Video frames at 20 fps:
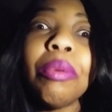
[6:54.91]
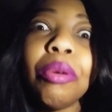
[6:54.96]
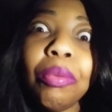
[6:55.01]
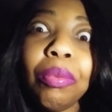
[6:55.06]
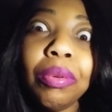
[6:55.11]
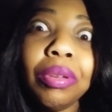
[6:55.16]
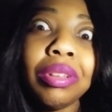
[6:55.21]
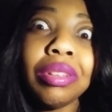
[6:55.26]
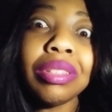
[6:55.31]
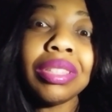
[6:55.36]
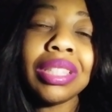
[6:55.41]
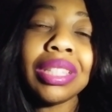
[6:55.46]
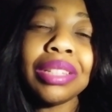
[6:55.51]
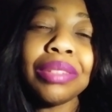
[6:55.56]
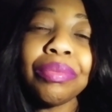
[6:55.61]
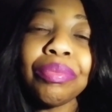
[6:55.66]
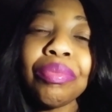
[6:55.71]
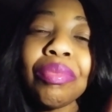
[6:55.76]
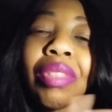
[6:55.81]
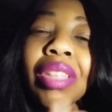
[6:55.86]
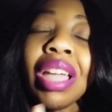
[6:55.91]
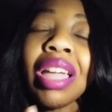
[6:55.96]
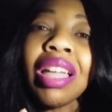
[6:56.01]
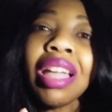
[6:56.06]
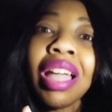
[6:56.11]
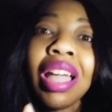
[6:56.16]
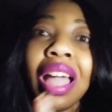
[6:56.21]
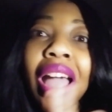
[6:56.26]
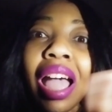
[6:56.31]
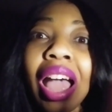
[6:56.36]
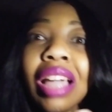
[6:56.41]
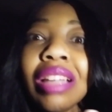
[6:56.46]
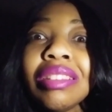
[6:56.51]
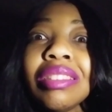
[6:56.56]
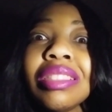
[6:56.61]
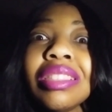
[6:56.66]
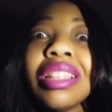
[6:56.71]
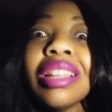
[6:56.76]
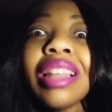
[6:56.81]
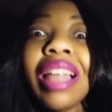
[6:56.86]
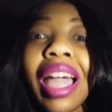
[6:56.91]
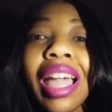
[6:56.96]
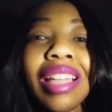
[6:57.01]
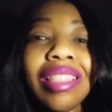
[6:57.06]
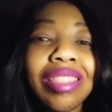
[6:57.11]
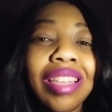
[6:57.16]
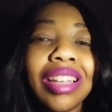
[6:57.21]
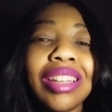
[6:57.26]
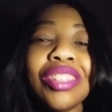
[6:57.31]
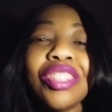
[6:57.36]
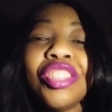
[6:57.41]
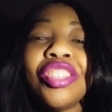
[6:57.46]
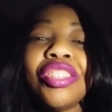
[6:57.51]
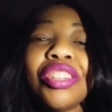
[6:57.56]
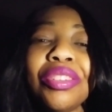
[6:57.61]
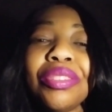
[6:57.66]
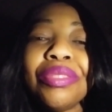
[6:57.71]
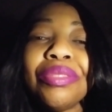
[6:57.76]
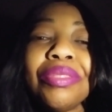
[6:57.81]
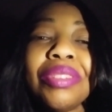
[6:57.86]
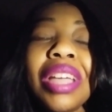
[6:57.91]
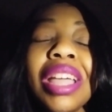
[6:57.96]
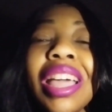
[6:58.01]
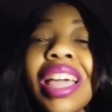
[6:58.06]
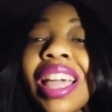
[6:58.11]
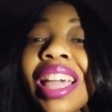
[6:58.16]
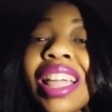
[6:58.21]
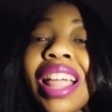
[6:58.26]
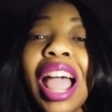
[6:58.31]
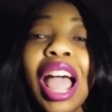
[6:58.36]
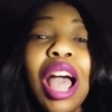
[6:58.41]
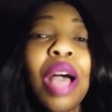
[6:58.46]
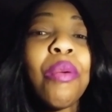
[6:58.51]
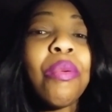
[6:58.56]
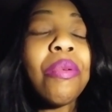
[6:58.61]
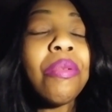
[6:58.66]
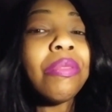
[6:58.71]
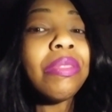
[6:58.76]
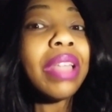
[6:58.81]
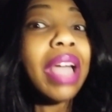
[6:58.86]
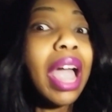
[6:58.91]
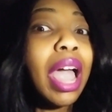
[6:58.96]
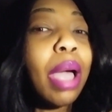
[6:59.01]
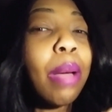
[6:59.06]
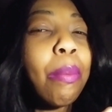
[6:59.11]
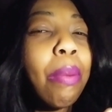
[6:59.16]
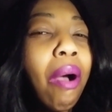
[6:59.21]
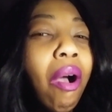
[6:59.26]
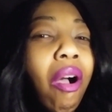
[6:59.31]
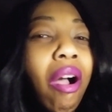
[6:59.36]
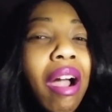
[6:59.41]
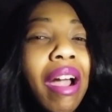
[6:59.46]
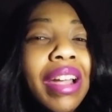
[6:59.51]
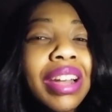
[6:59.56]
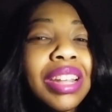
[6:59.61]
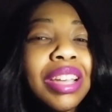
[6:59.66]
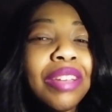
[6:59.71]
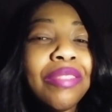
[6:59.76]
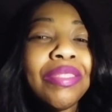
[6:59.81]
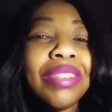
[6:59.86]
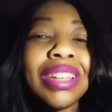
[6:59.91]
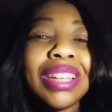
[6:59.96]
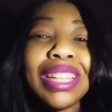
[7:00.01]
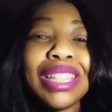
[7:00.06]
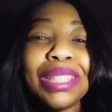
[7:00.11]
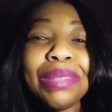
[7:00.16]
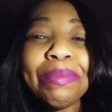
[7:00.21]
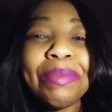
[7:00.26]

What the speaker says: Wilson. I used to like that show. And I won't lie, part of it is